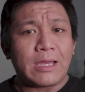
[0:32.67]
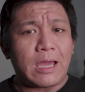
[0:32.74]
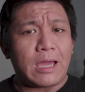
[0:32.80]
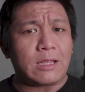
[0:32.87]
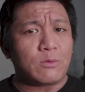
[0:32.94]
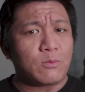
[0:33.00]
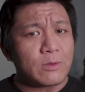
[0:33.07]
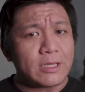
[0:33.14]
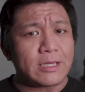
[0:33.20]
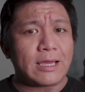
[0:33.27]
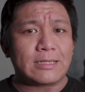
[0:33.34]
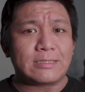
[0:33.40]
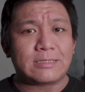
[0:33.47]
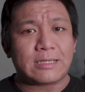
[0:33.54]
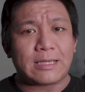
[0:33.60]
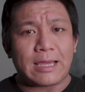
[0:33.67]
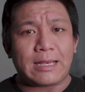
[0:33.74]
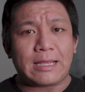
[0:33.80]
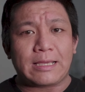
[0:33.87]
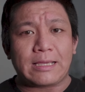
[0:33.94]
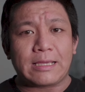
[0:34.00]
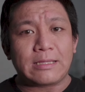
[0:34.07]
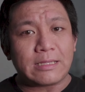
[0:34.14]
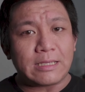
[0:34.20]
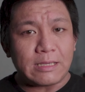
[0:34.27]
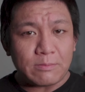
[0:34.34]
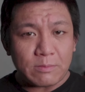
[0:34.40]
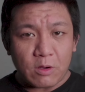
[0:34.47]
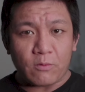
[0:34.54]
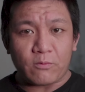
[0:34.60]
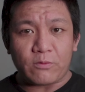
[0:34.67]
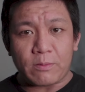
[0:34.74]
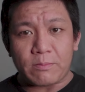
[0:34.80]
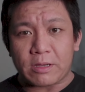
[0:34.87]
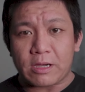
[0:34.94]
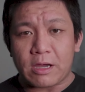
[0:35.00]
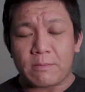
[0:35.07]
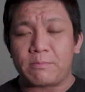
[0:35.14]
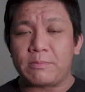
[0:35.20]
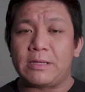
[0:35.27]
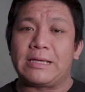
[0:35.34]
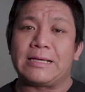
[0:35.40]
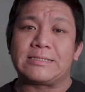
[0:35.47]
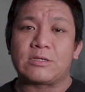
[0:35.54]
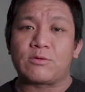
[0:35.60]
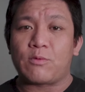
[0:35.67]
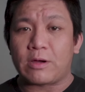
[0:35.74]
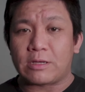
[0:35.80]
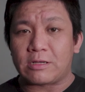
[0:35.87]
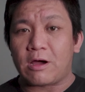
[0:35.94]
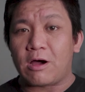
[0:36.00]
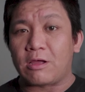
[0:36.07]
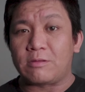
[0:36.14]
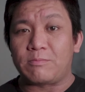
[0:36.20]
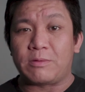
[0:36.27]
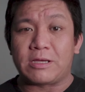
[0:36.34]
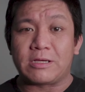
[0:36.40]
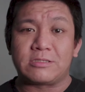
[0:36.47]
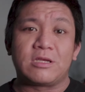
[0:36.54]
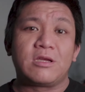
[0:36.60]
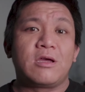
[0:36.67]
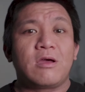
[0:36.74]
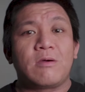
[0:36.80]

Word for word: and weekends getting an email from a company is quite odd because